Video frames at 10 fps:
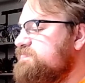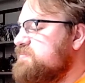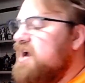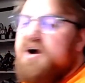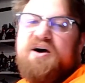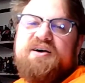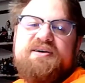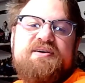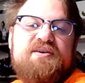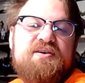
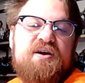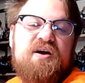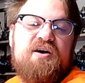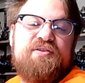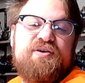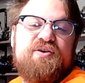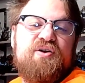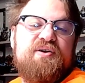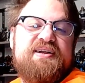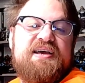Oh, Arthur
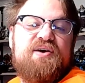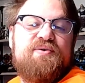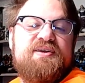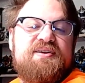Curry down.